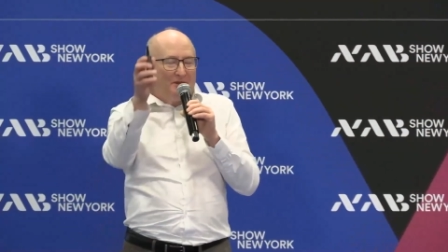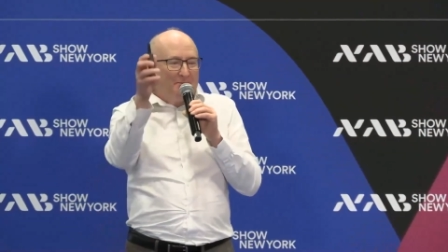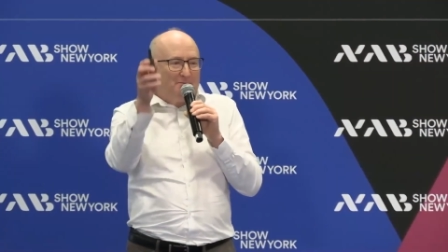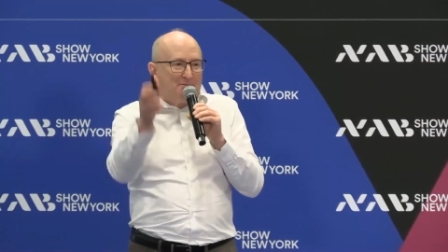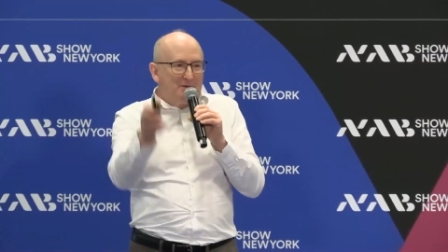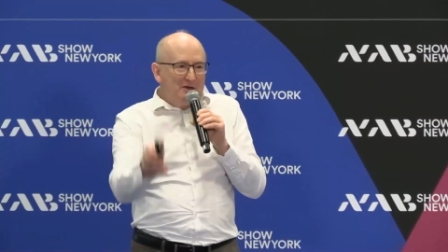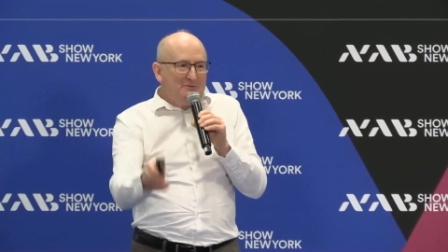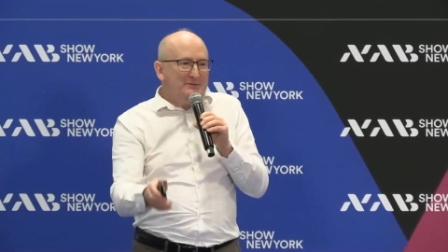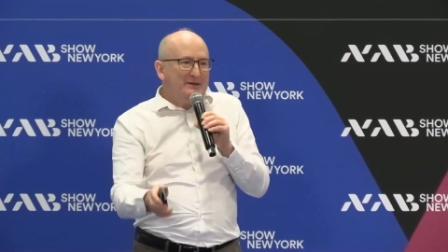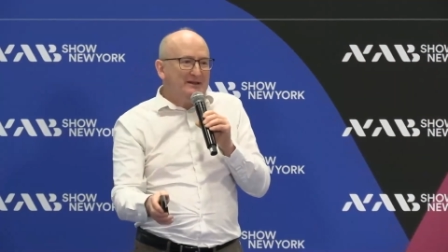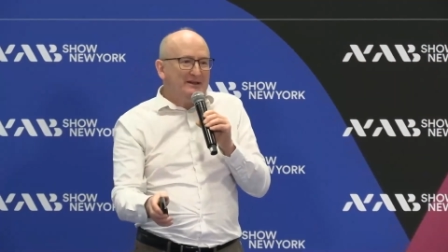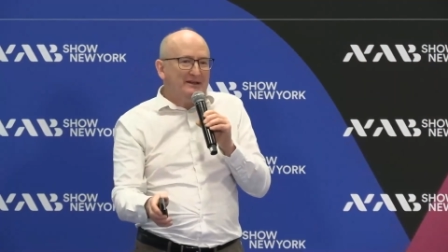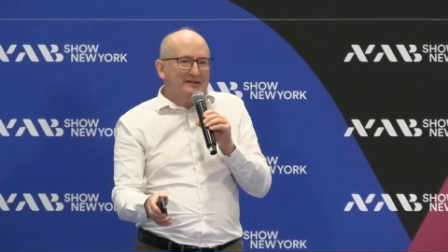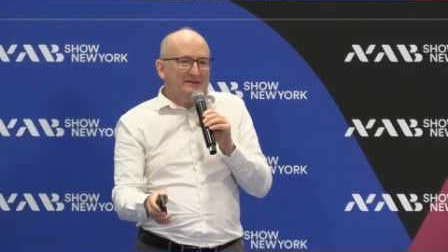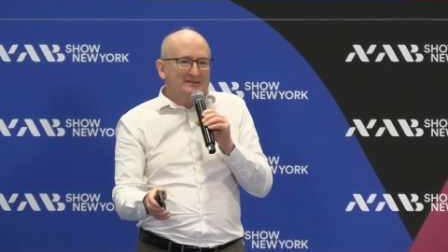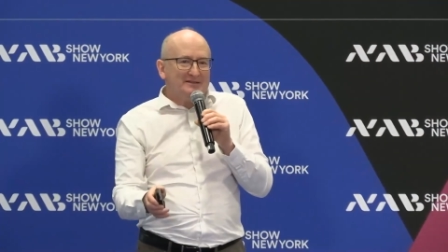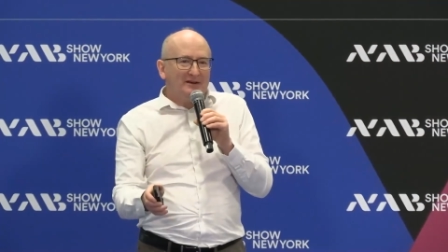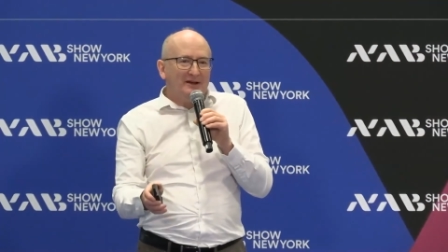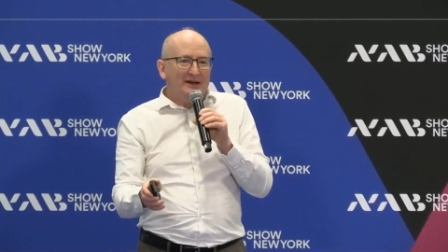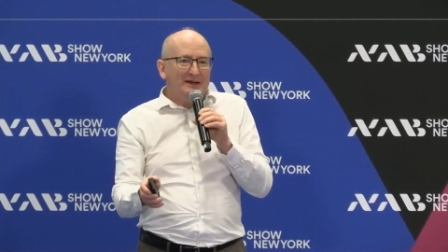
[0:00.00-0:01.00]
the moment
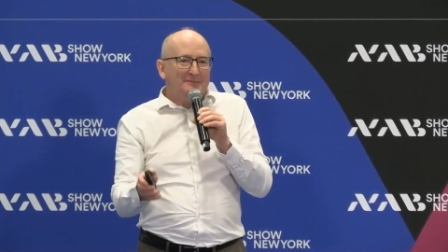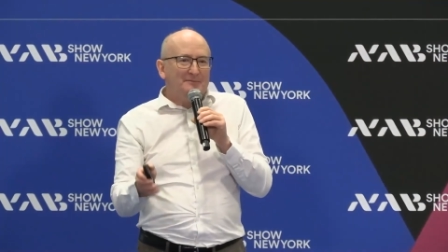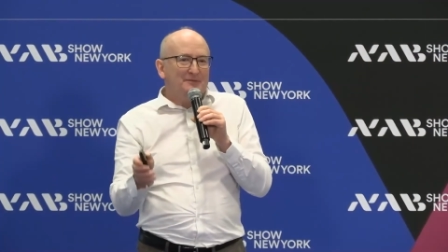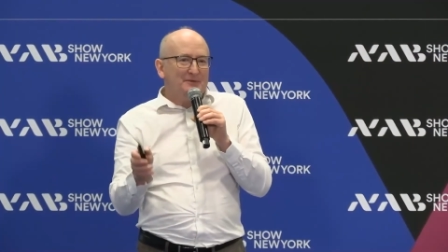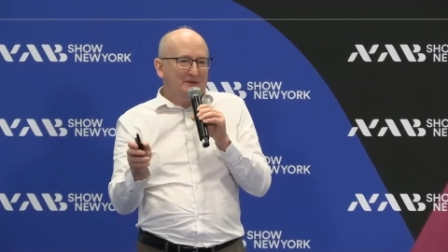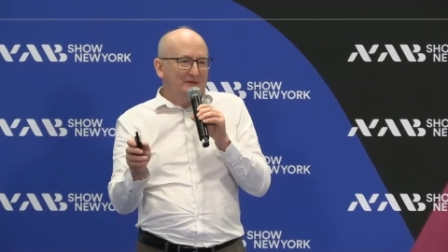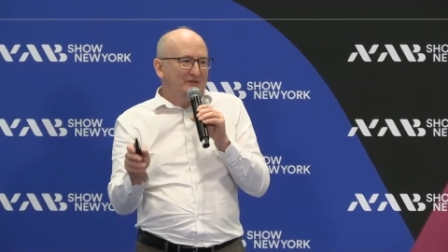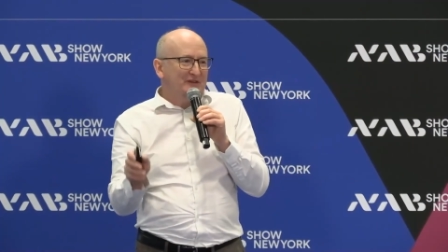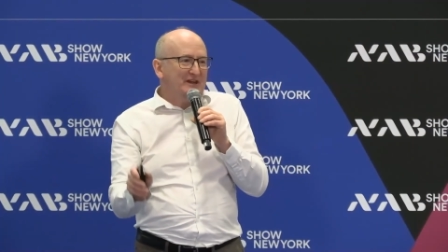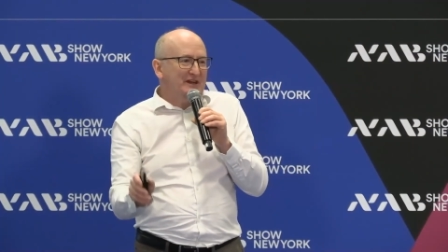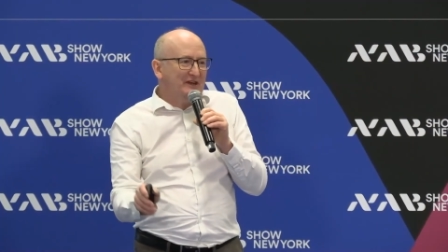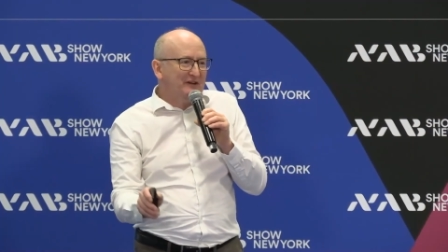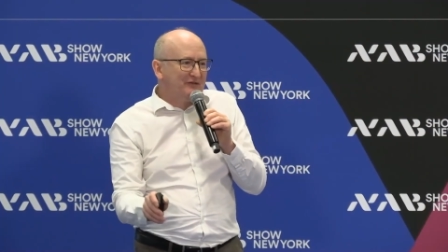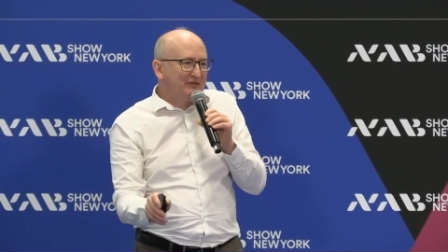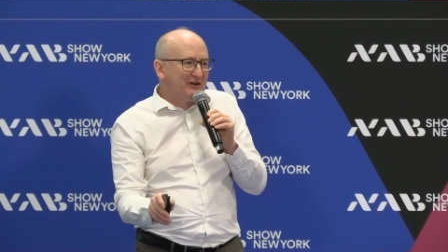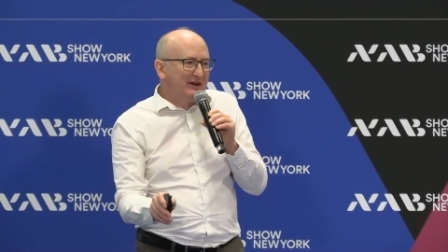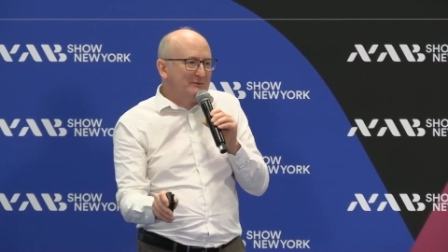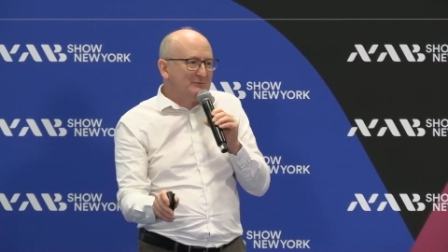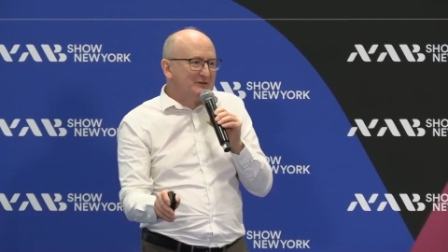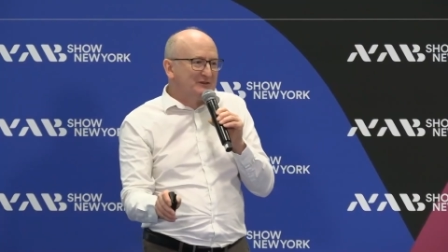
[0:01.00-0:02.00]
in time the video
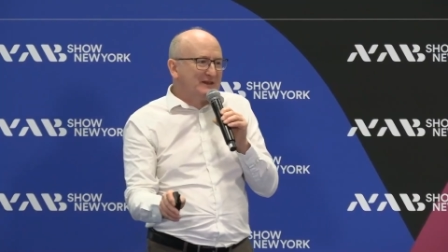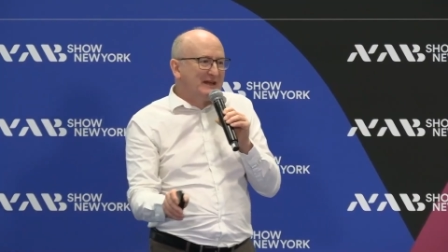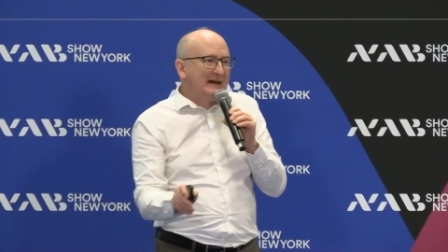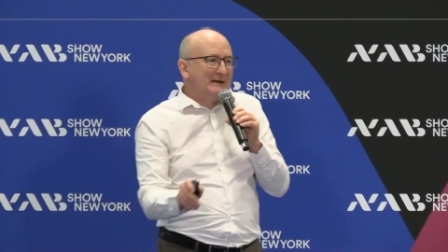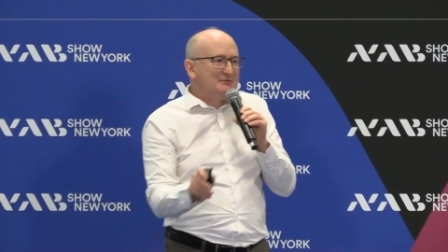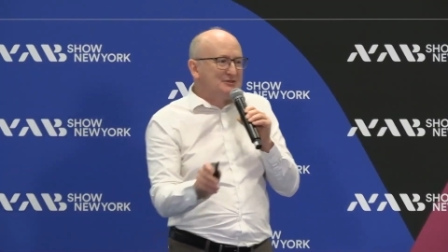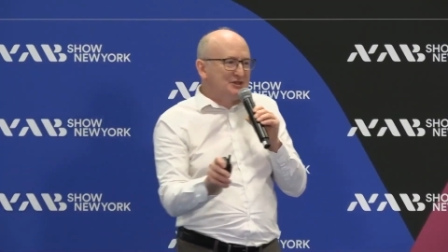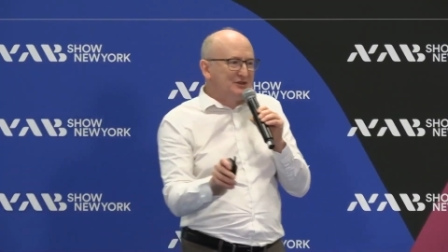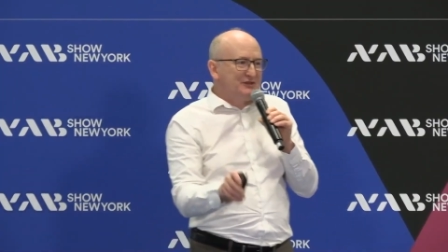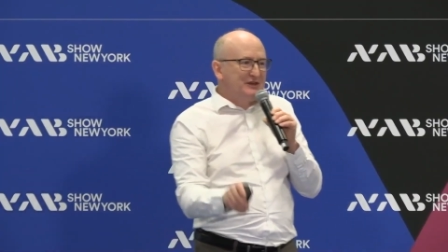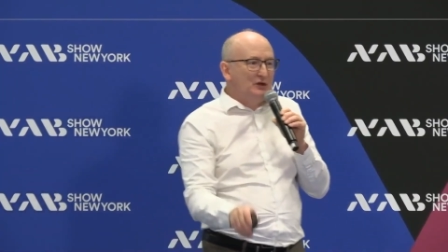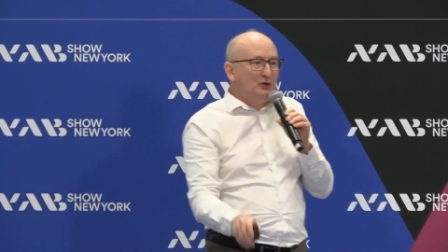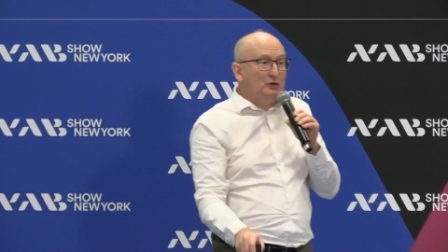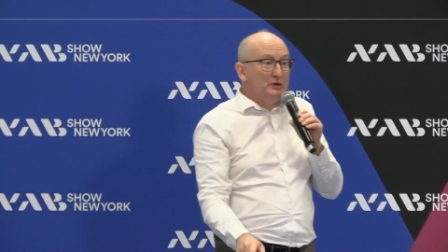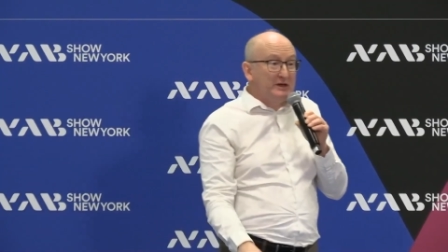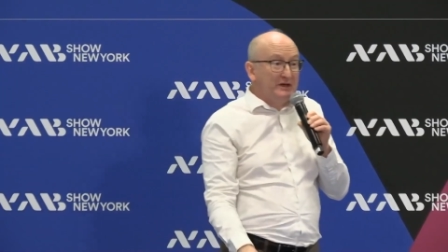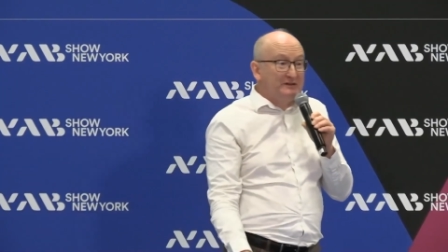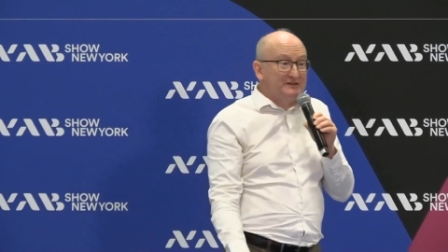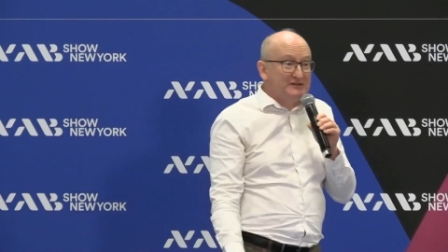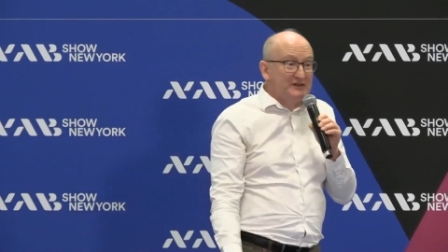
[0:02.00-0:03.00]
frame was captured, the
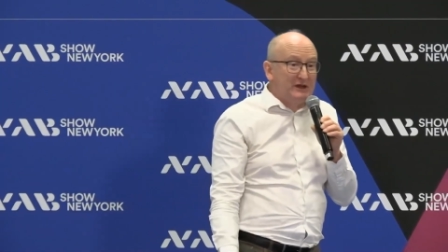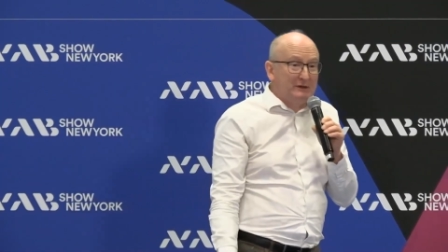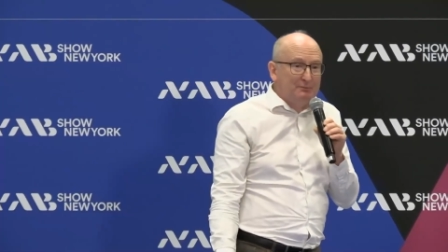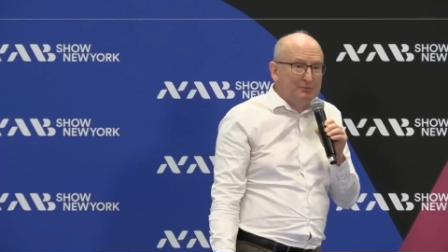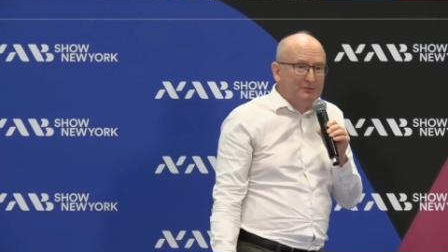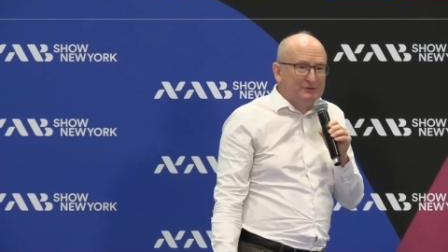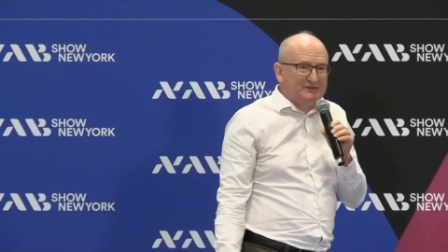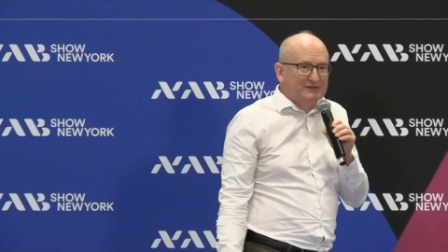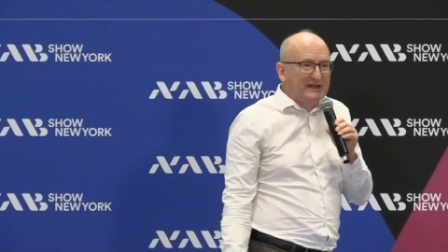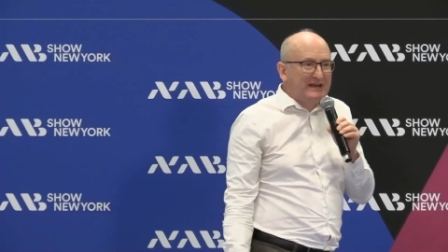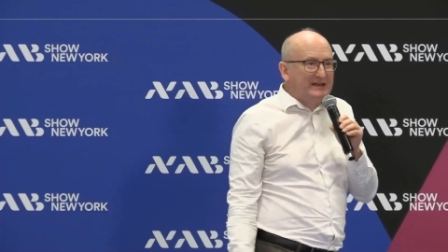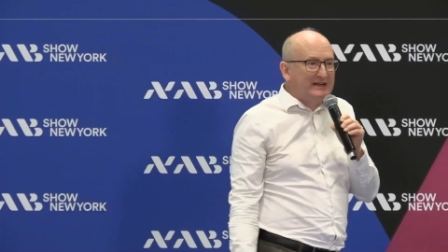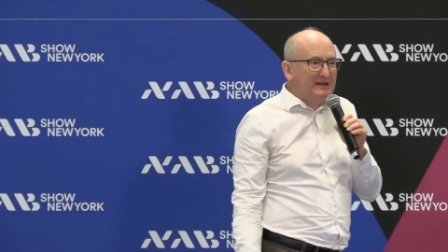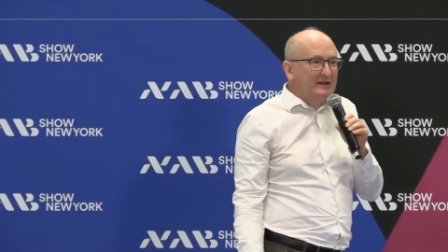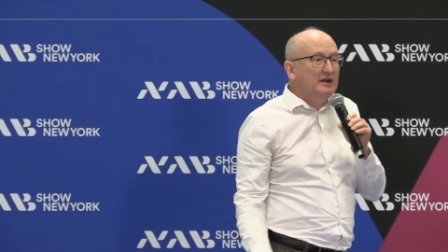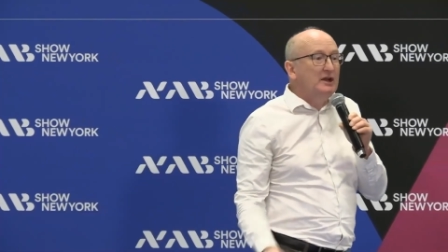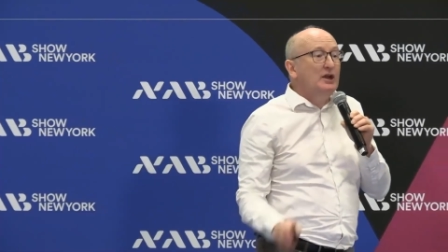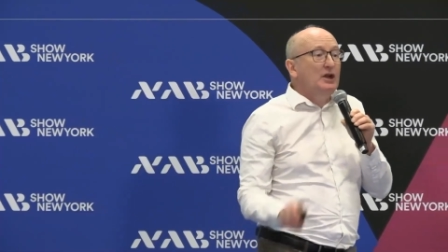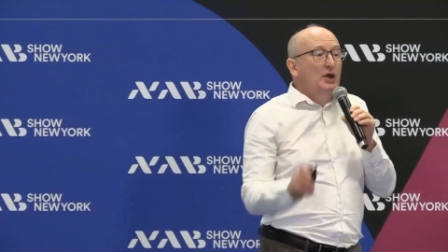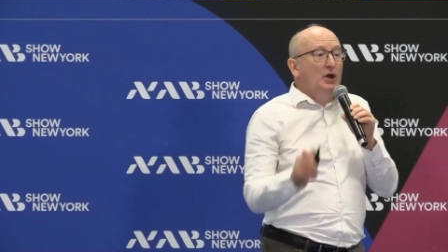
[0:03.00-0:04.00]
audio sample was
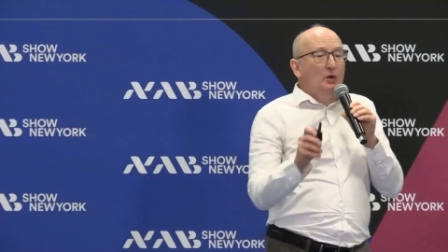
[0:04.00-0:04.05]
taken.